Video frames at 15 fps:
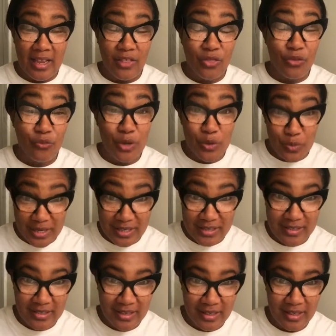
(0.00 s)
3
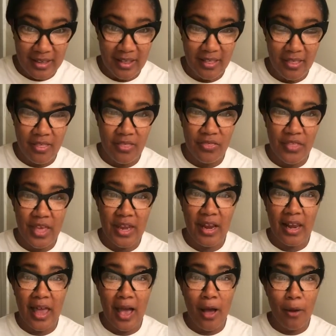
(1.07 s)
weeks that
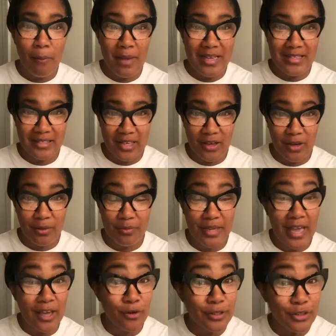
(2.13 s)
allowed my scalp
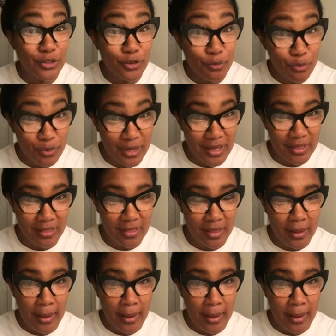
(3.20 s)
not only to breathe,